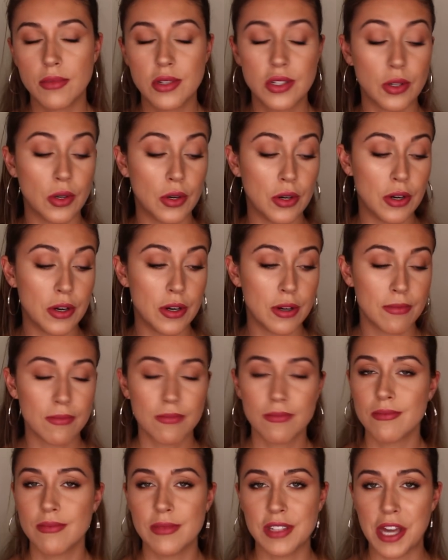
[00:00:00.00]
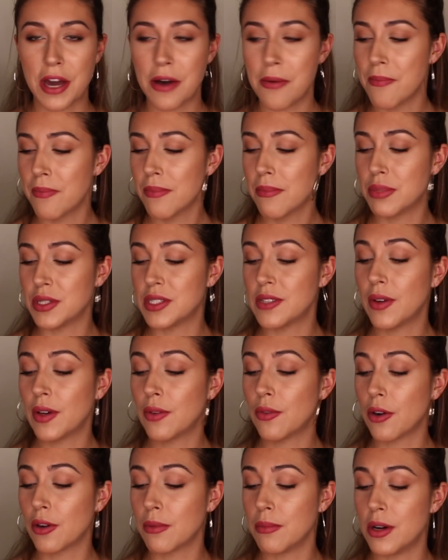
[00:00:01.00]
So yeah,
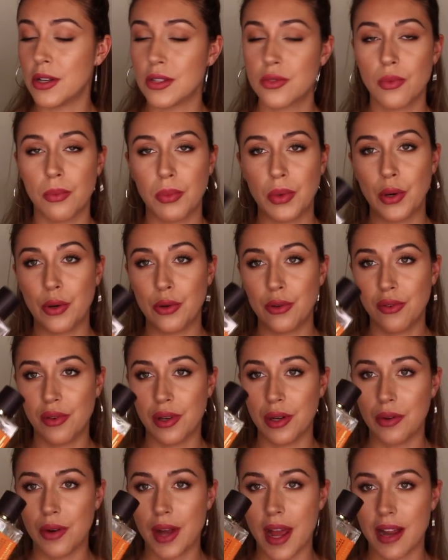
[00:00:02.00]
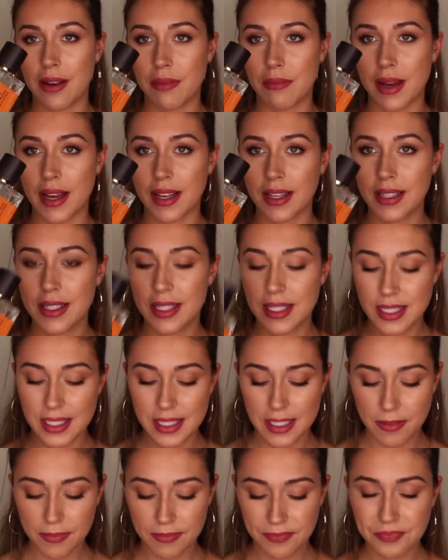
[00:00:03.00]
Pacific Rock Moss from Goldfield and
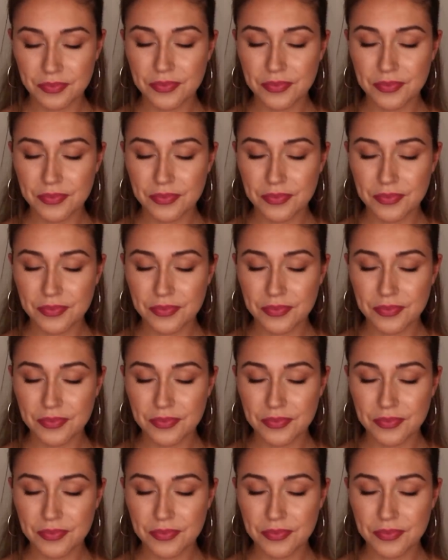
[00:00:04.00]
Banks.